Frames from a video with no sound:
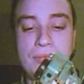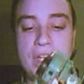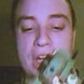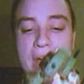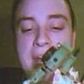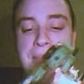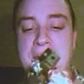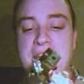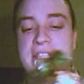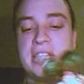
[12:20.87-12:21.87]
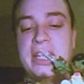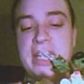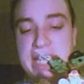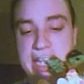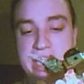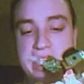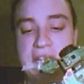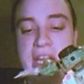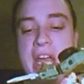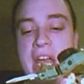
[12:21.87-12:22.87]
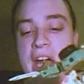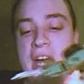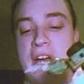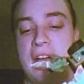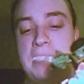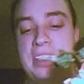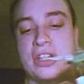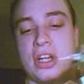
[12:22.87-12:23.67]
You know, it bends at the knee. It's